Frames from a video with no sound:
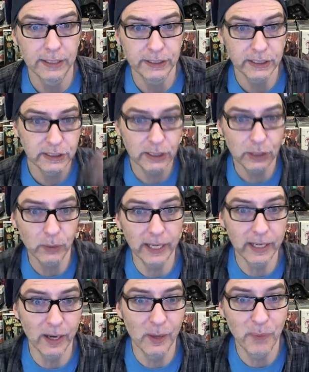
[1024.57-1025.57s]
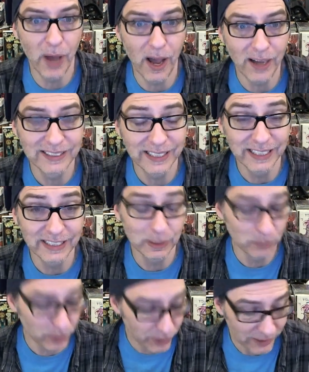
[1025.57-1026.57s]
Just a quick unboxing,
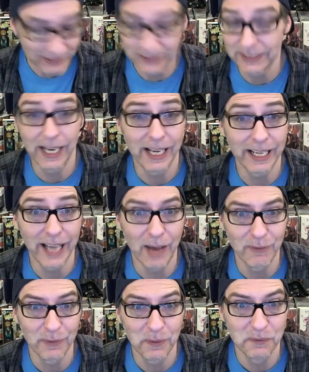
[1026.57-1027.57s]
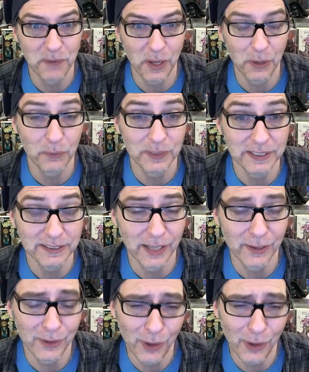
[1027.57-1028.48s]
some goodies that I got from a fellow reseller.